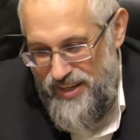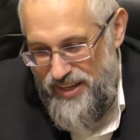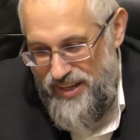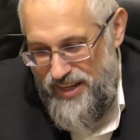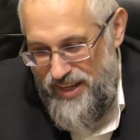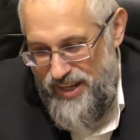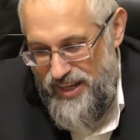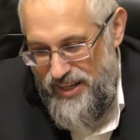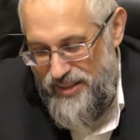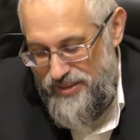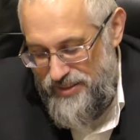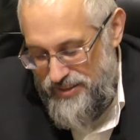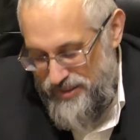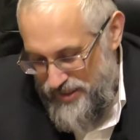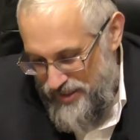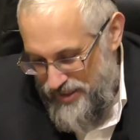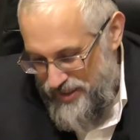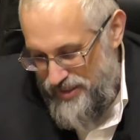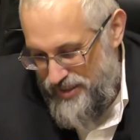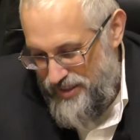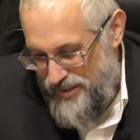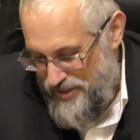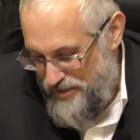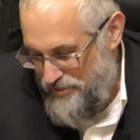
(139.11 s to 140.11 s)
and
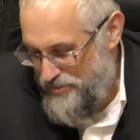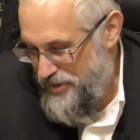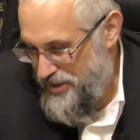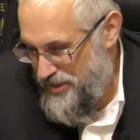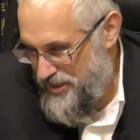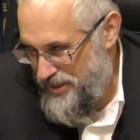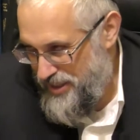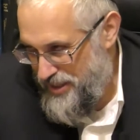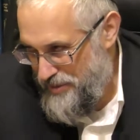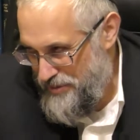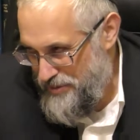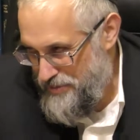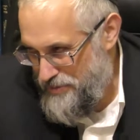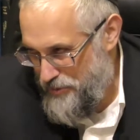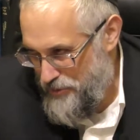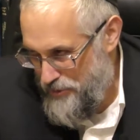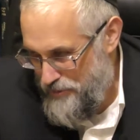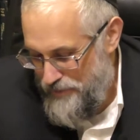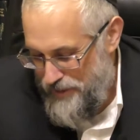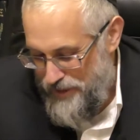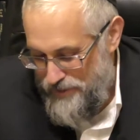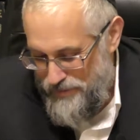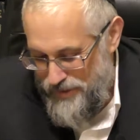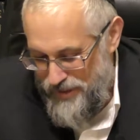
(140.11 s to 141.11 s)
other reasons that we spoke
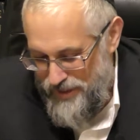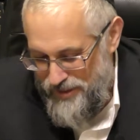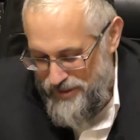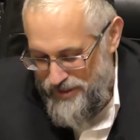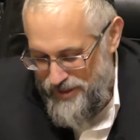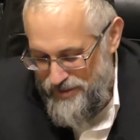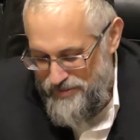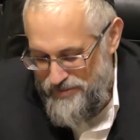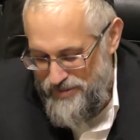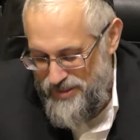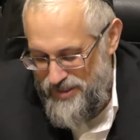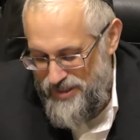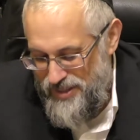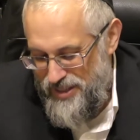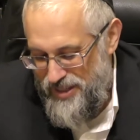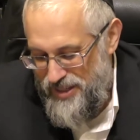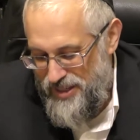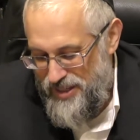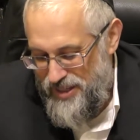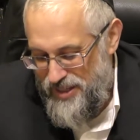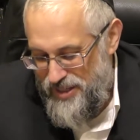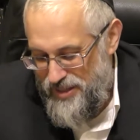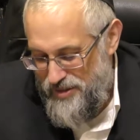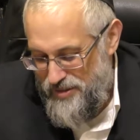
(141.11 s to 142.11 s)
about many times.
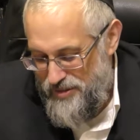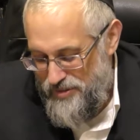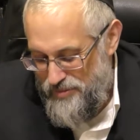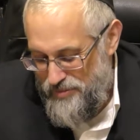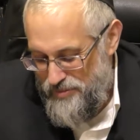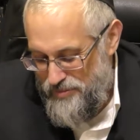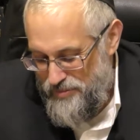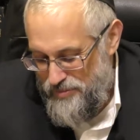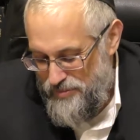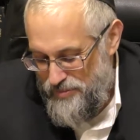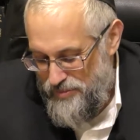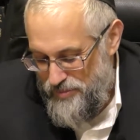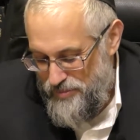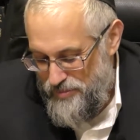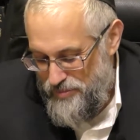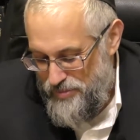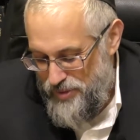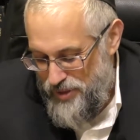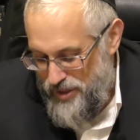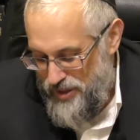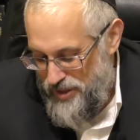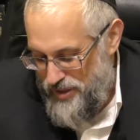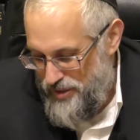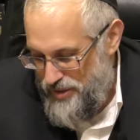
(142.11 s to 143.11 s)

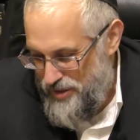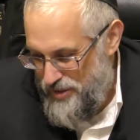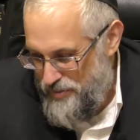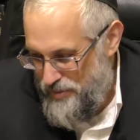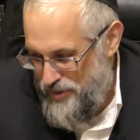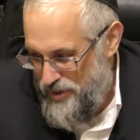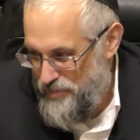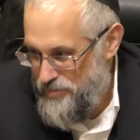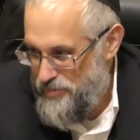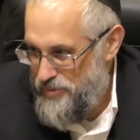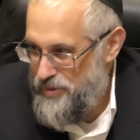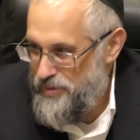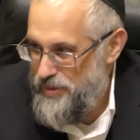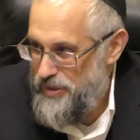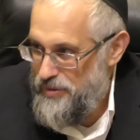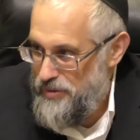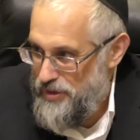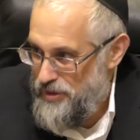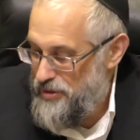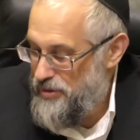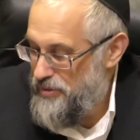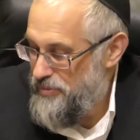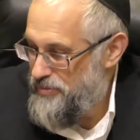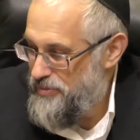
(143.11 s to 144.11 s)
But when
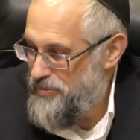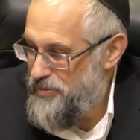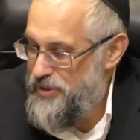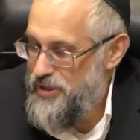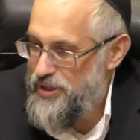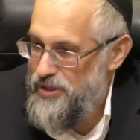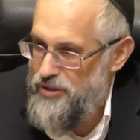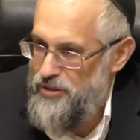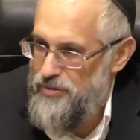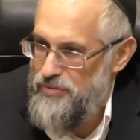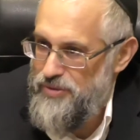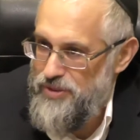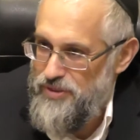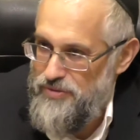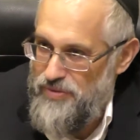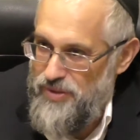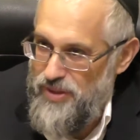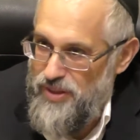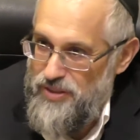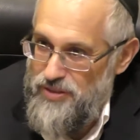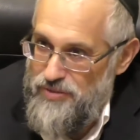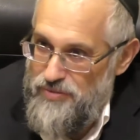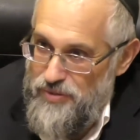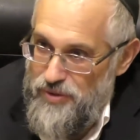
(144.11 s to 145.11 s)
the guf
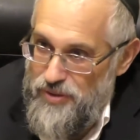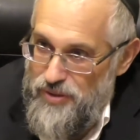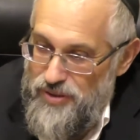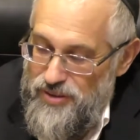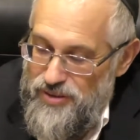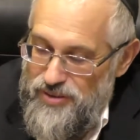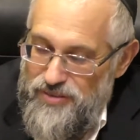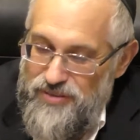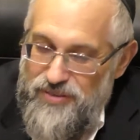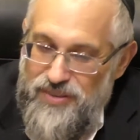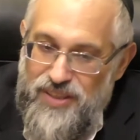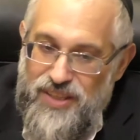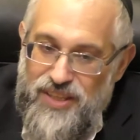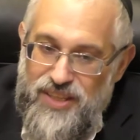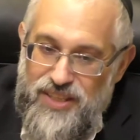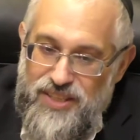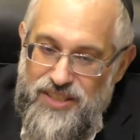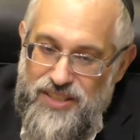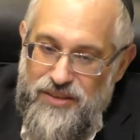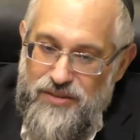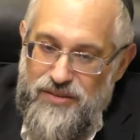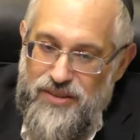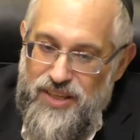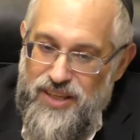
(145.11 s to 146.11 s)
feels full,
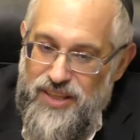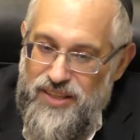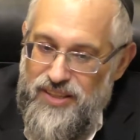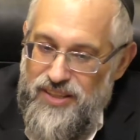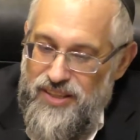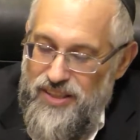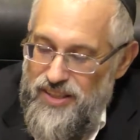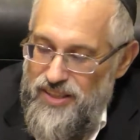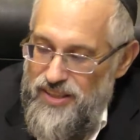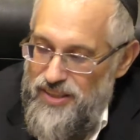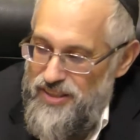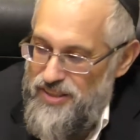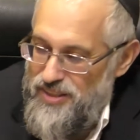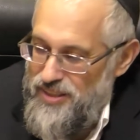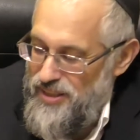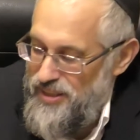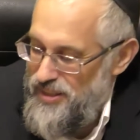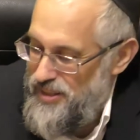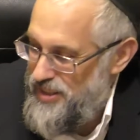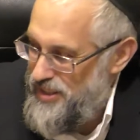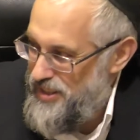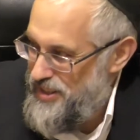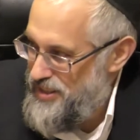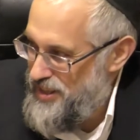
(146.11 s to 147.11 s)
so then he's
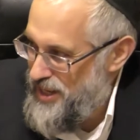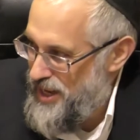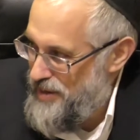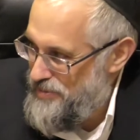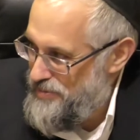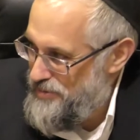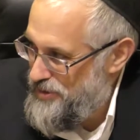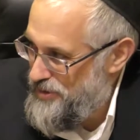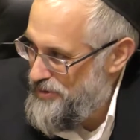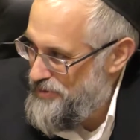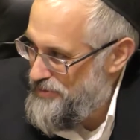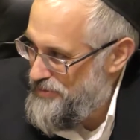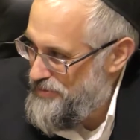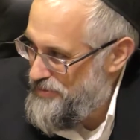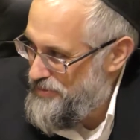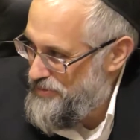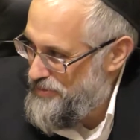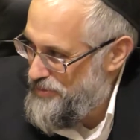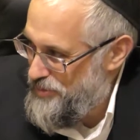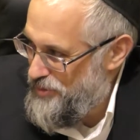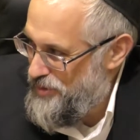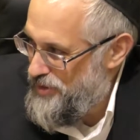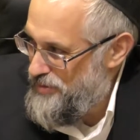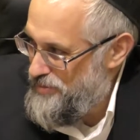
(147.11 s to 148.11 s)
apt to
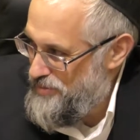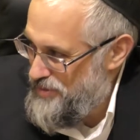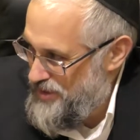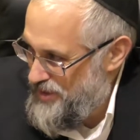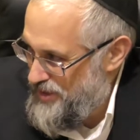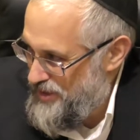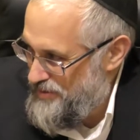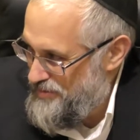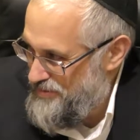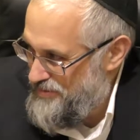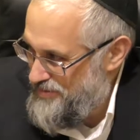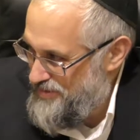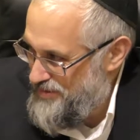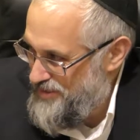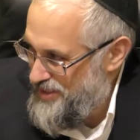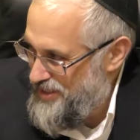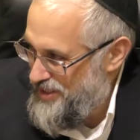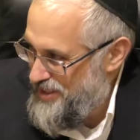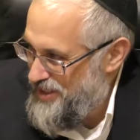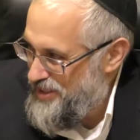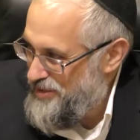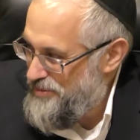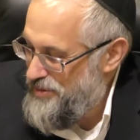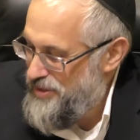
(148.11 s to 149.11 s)
fool himself.
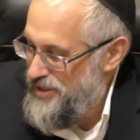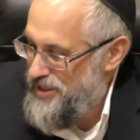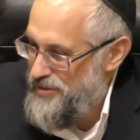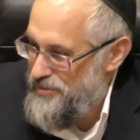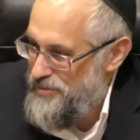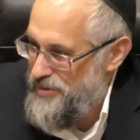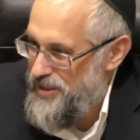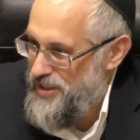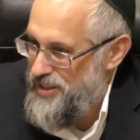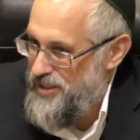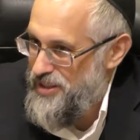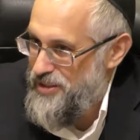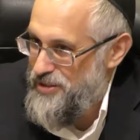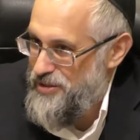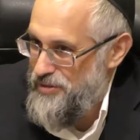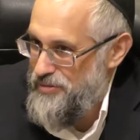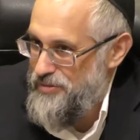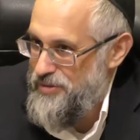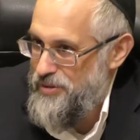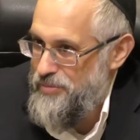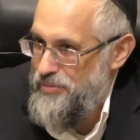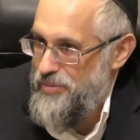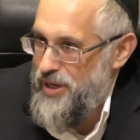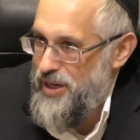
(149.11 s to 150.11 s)
When the
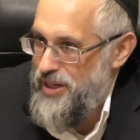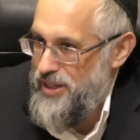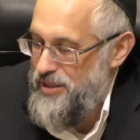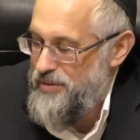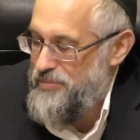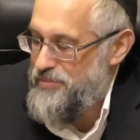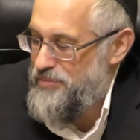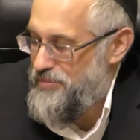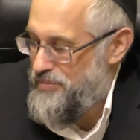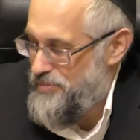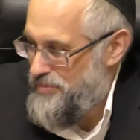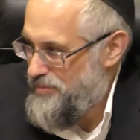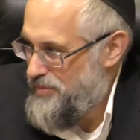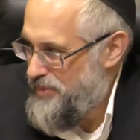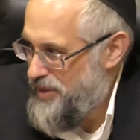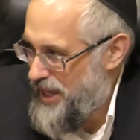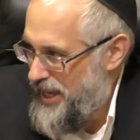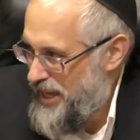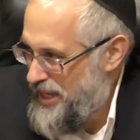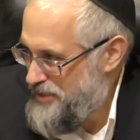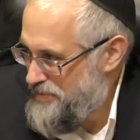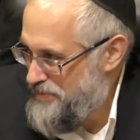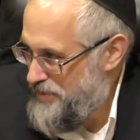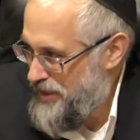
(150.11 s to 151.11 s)
guf, the body
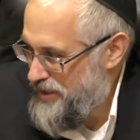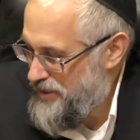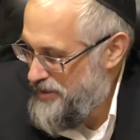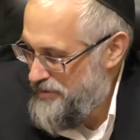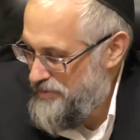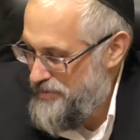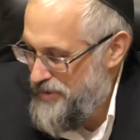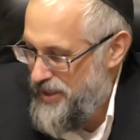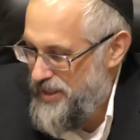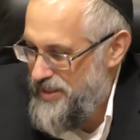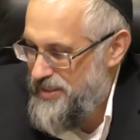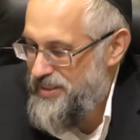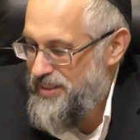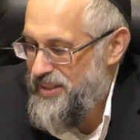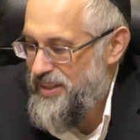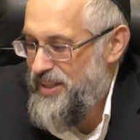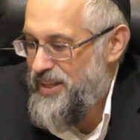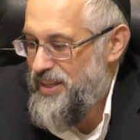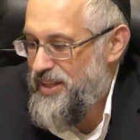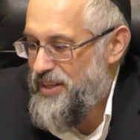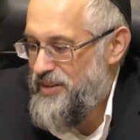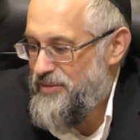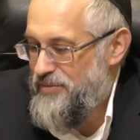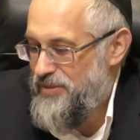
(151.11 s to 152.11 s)
aspect of man,
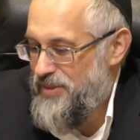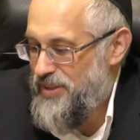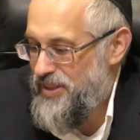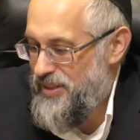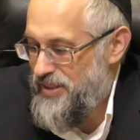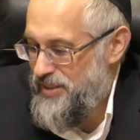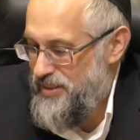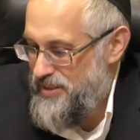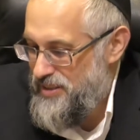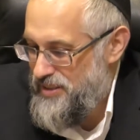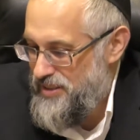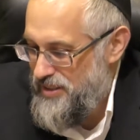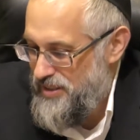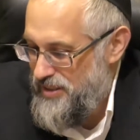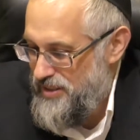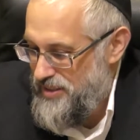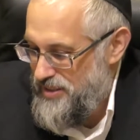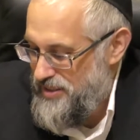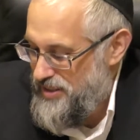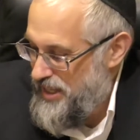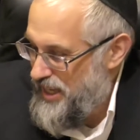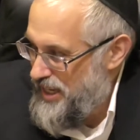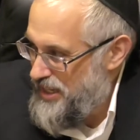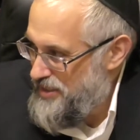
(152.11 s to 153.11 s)
feels
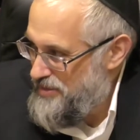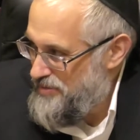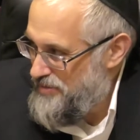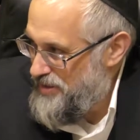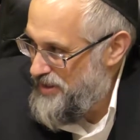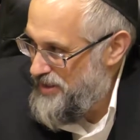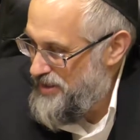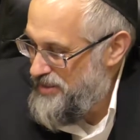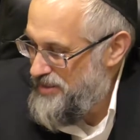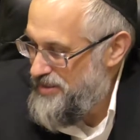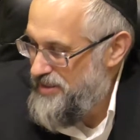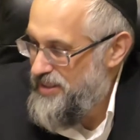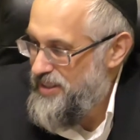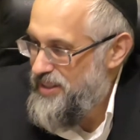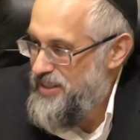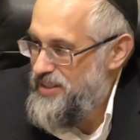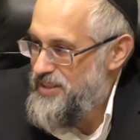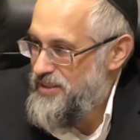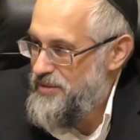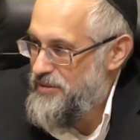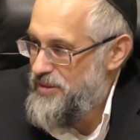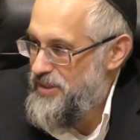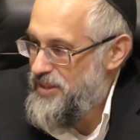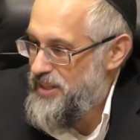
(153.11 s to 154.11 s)
satisfied,
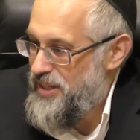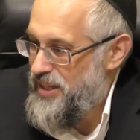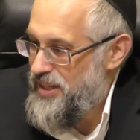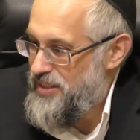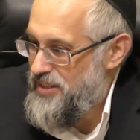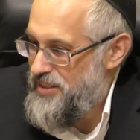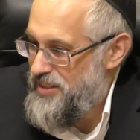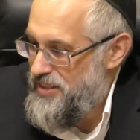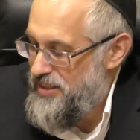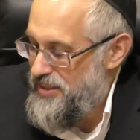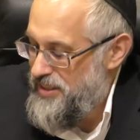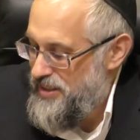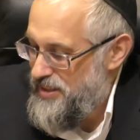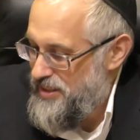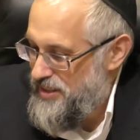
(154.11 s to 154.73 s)
so he gets